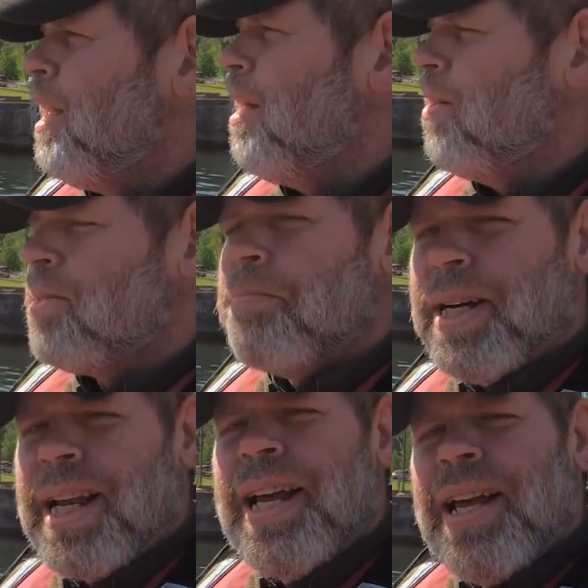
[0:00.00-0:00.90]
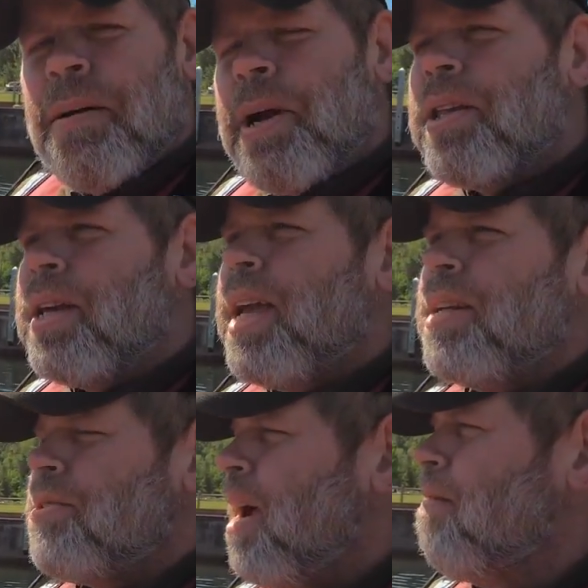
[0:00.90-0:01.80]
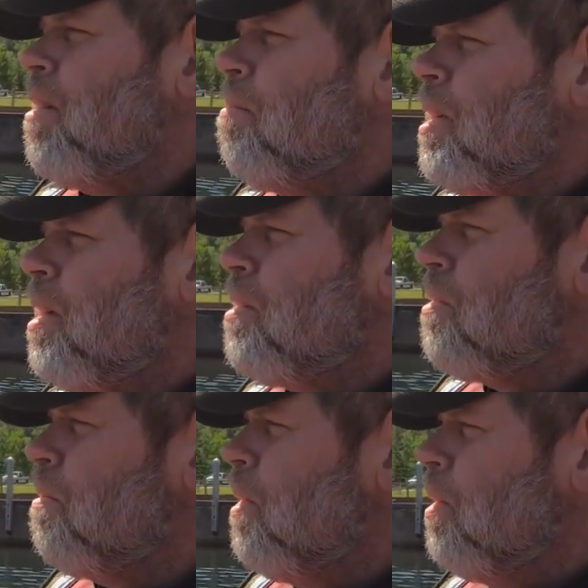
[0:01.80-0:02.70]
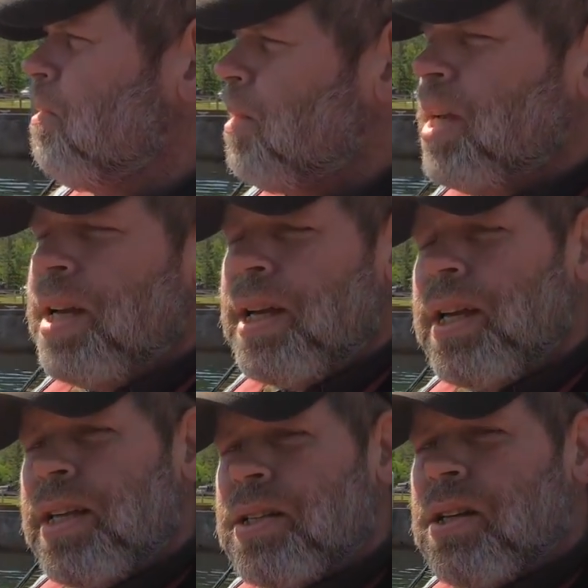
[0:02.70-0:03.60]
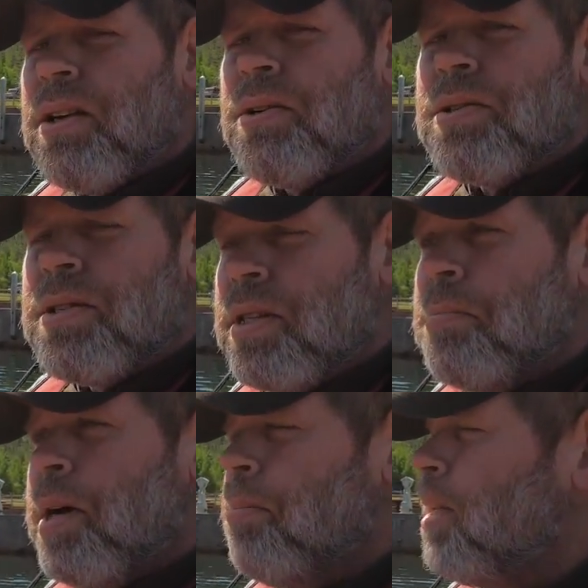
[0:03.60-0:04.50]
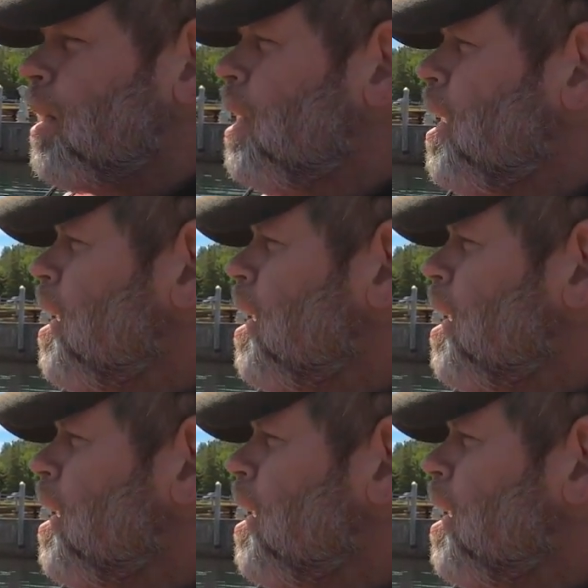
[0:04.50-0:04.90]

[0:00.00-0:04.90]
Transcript: Lighthouse. But apparently you can't drive there because the road is closed to the public.